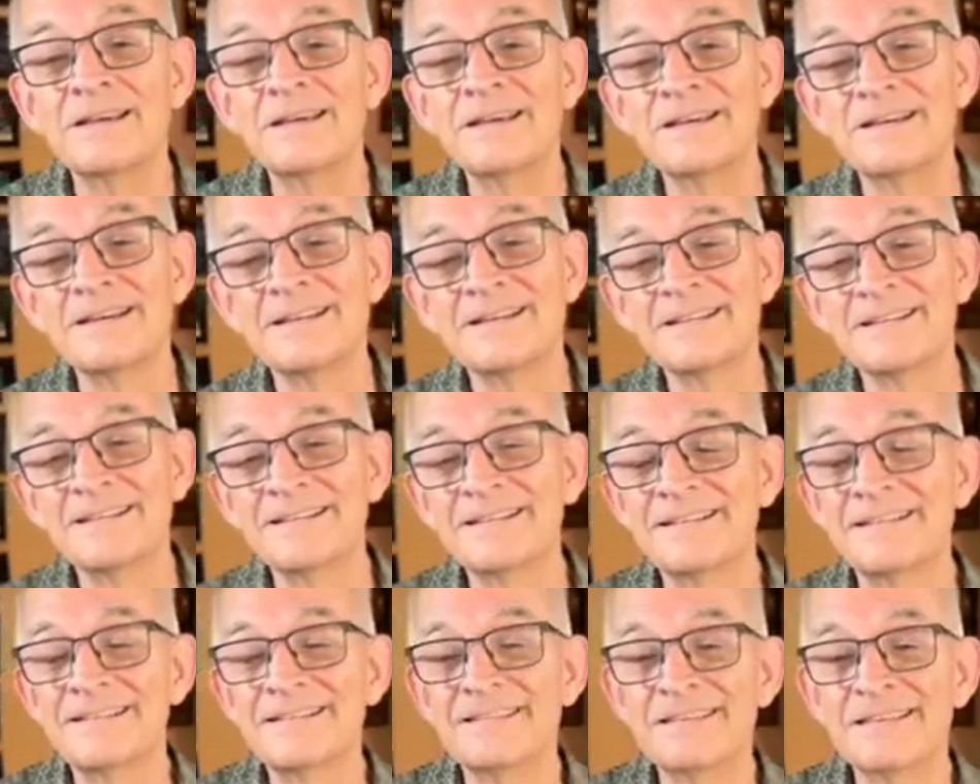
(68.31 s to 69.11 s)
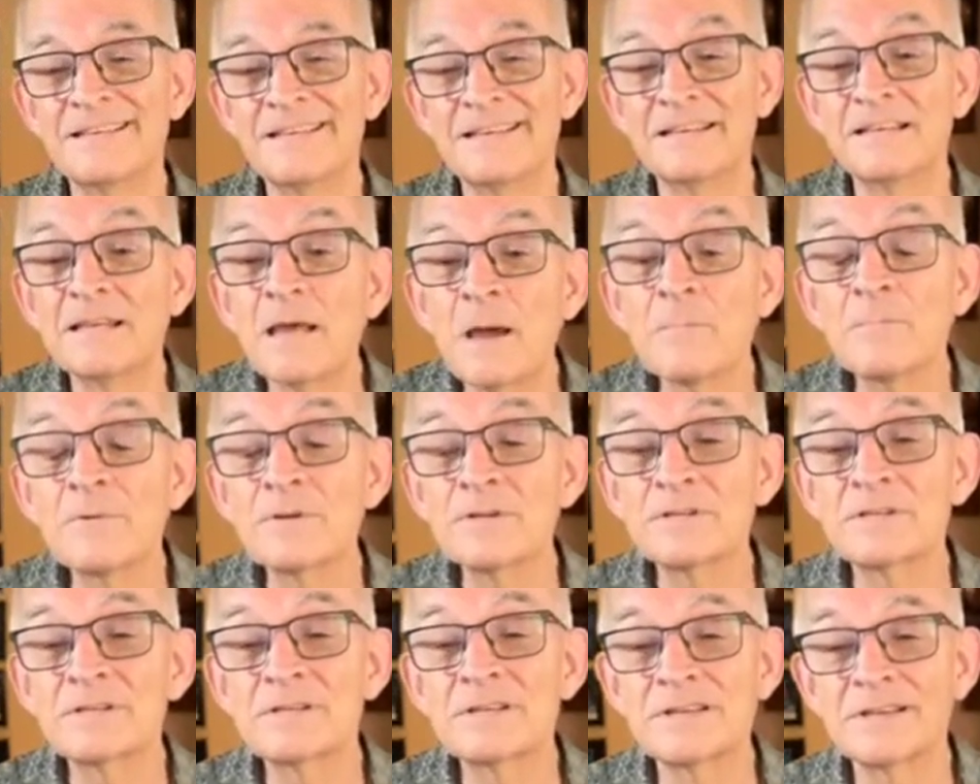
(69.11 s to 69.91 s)
the
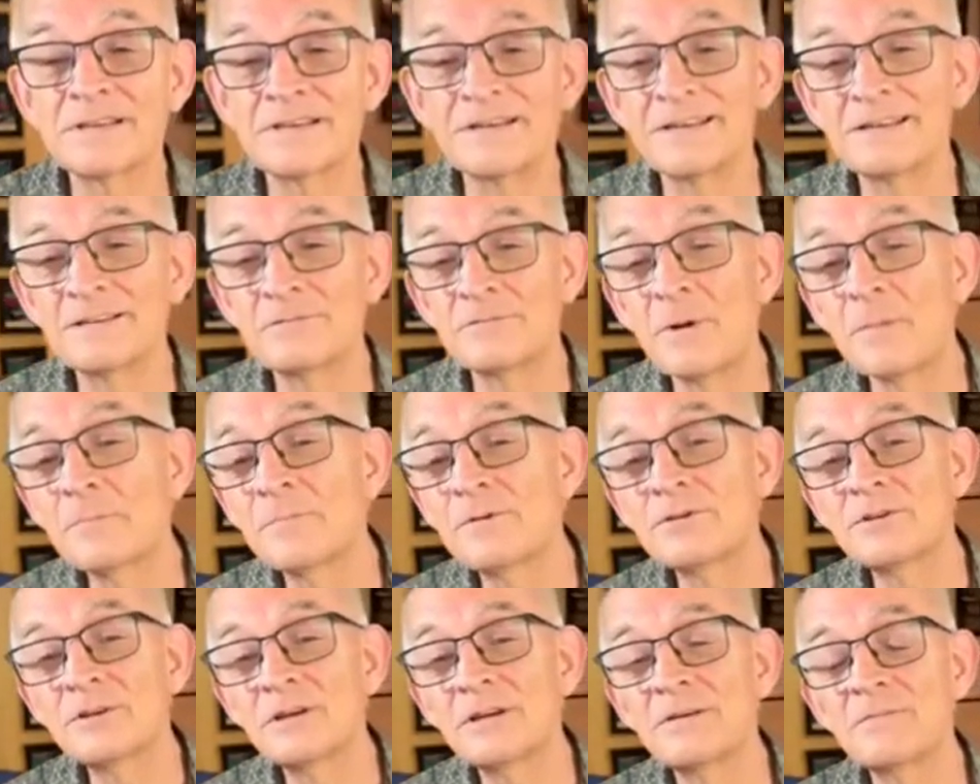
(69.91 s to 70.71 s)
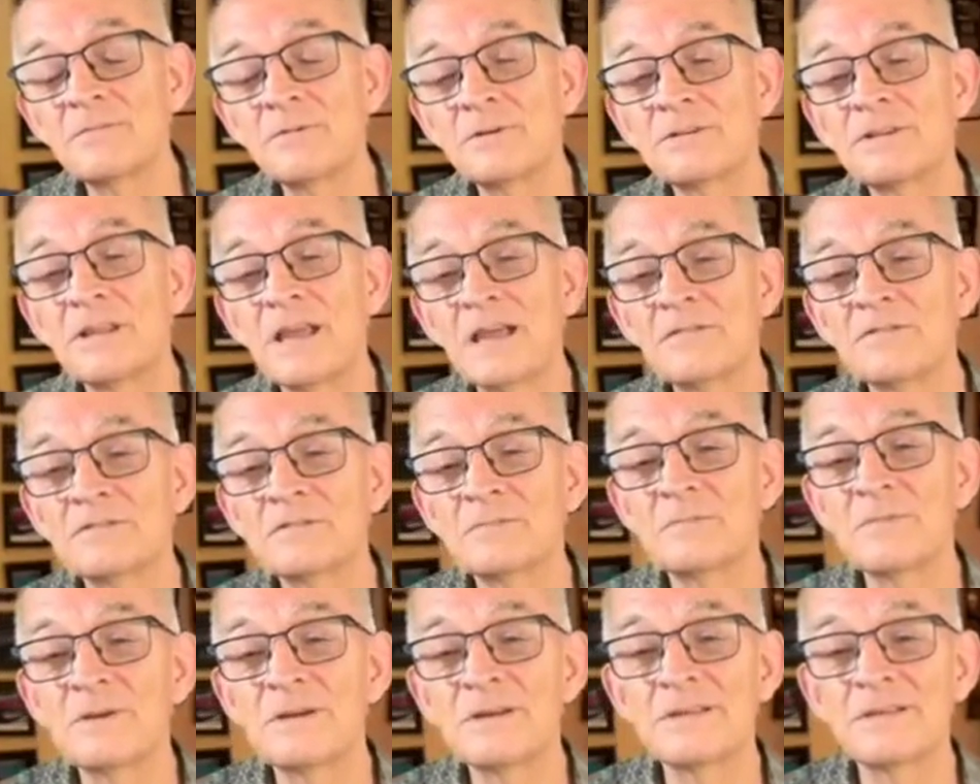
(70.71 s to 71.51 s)
Tempest drum machine with Dave
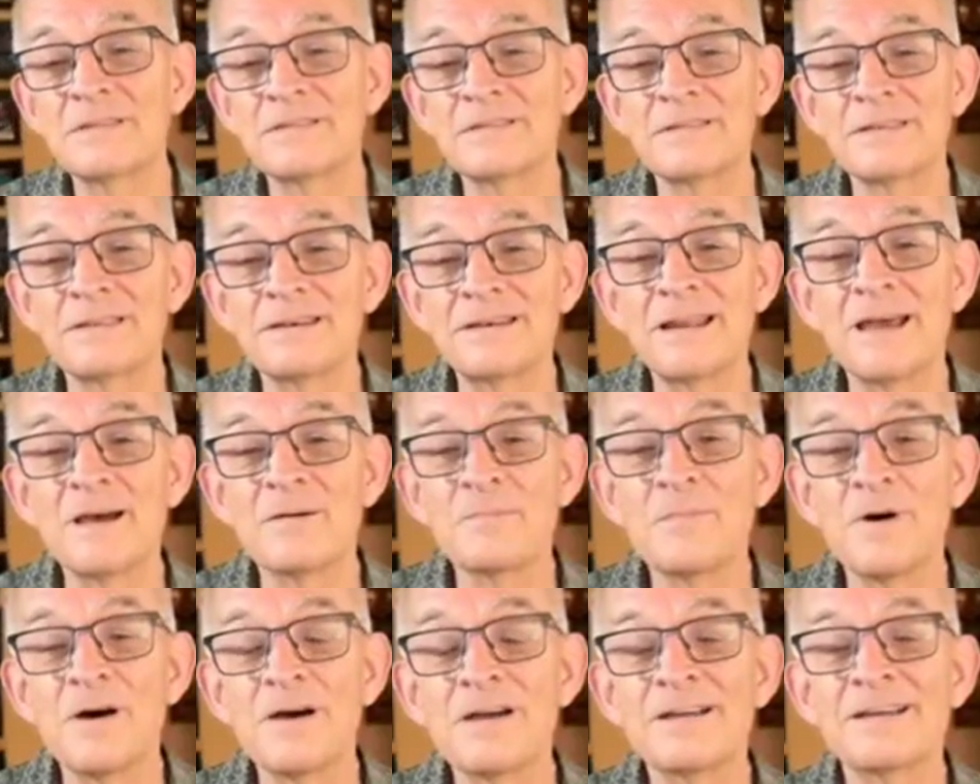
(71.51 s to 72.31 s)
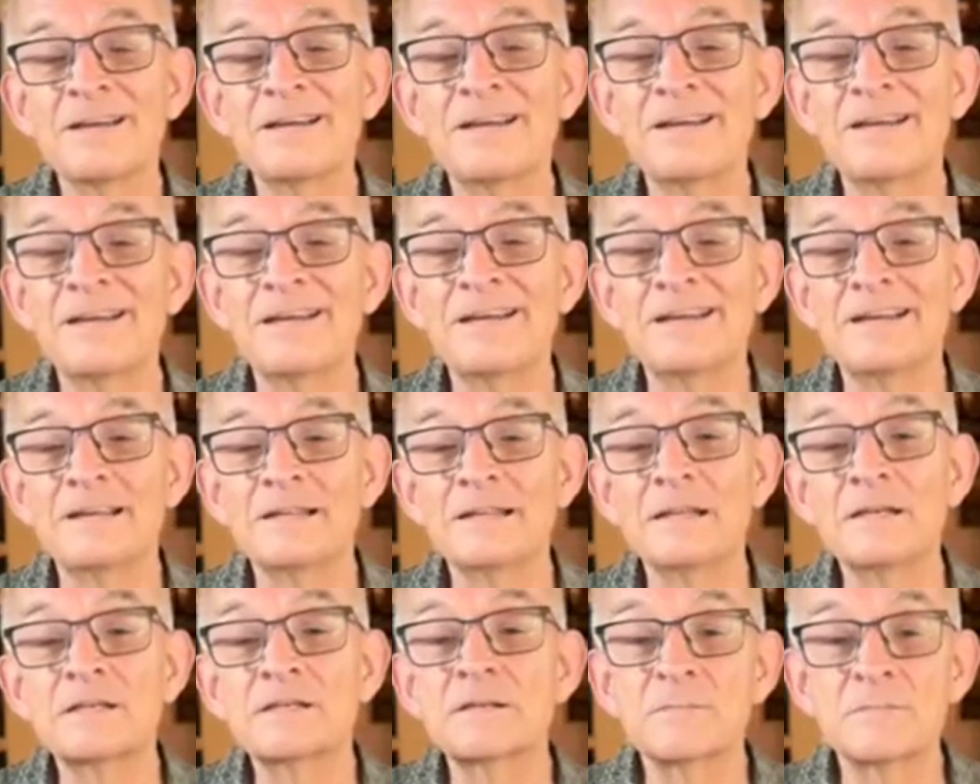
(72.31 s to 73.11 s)
Smith, and now my
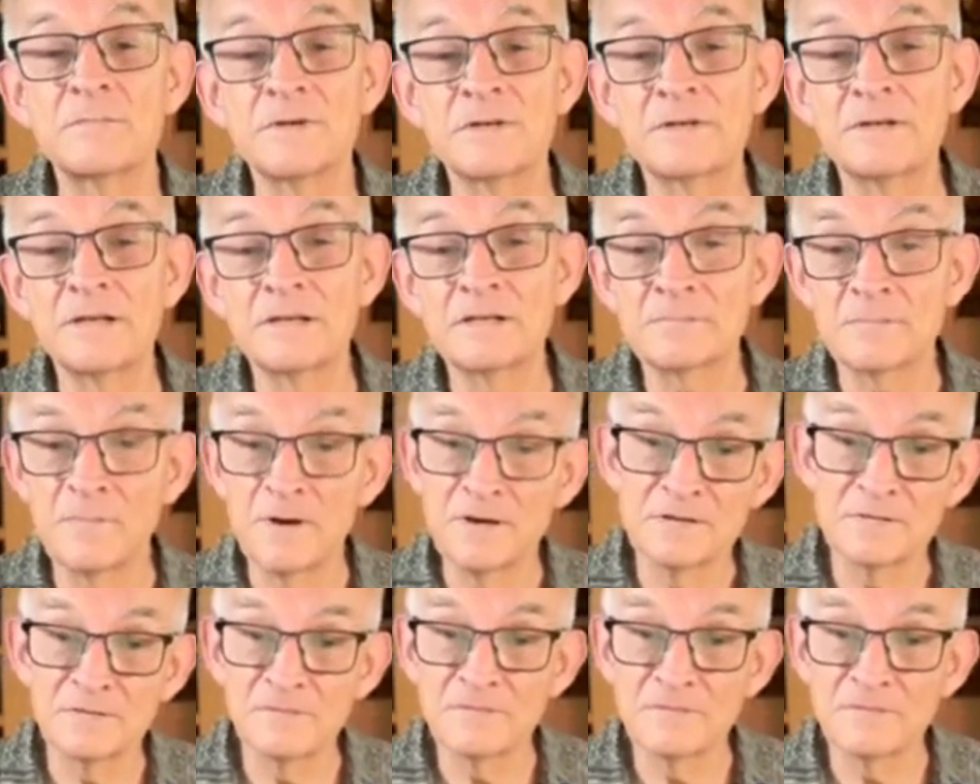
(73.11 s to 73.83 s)
instrument expressive